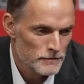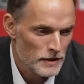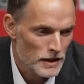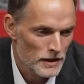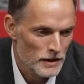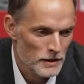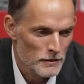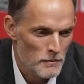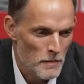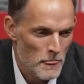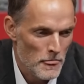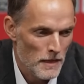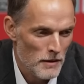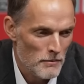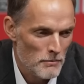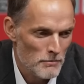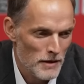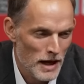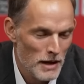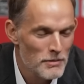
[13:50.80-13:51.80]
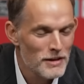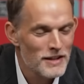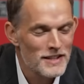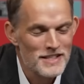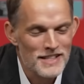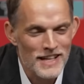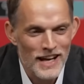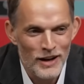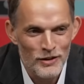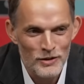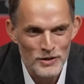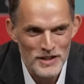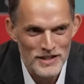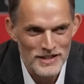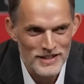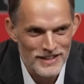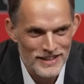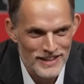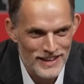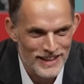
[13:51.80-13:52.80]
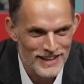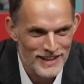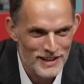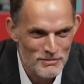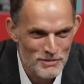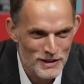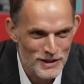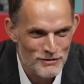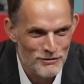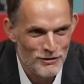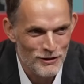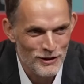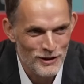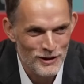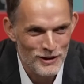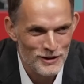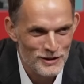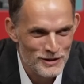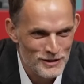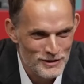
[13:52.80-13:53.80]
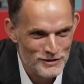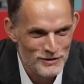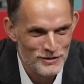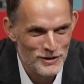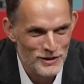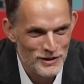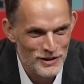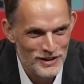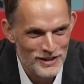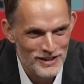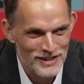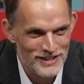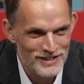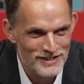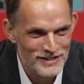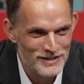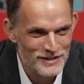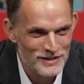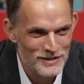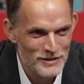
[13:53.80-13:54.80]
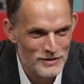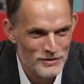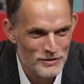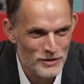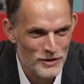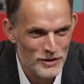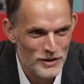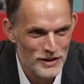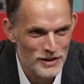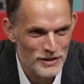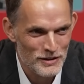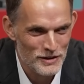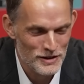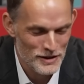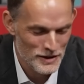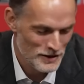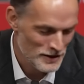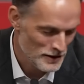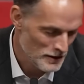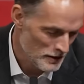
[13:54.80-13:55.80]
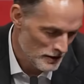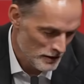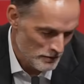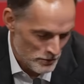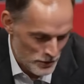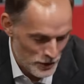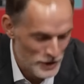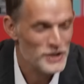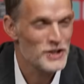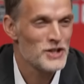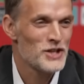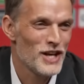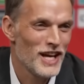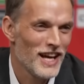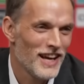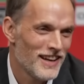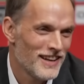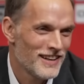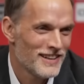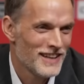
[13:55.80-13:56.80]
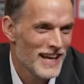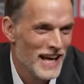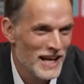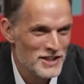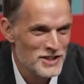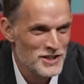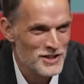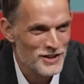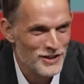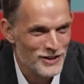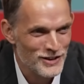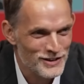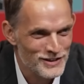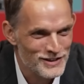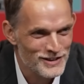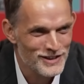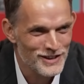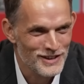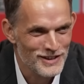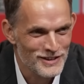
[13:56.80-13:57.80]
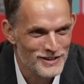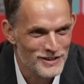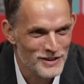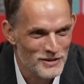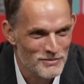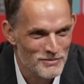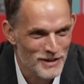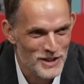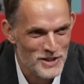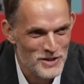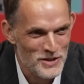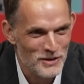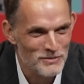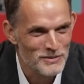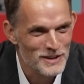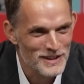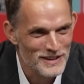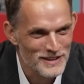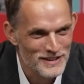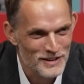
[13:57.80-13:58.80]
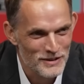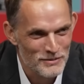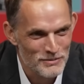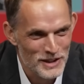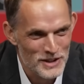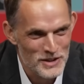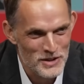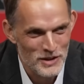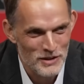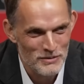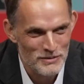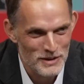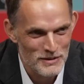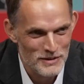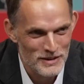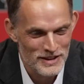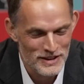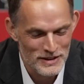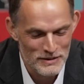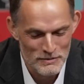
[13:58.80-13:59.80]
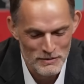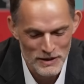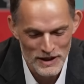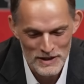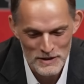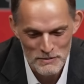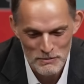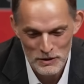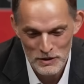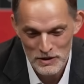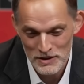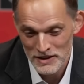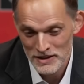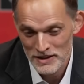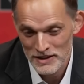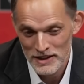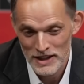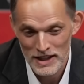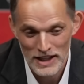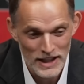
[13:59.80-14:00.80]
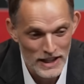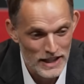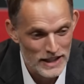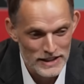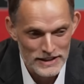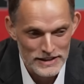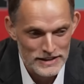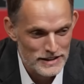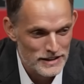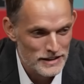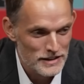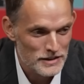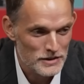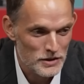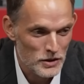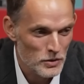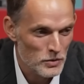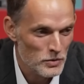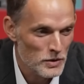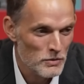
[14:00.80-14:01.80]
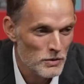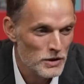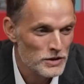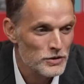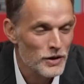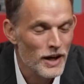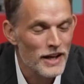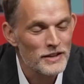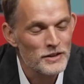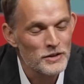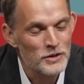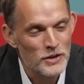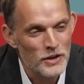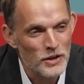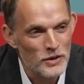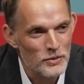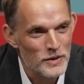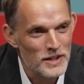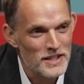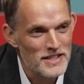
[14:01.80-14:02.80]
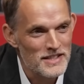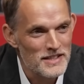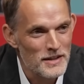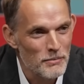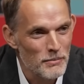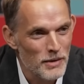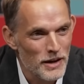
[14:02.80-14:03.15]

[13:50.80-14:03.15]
um, maybe this counts a little bit for, for, for a, a, a British uh, edge on, on, on, my German, on my German uh, passport. And so we will try to convince them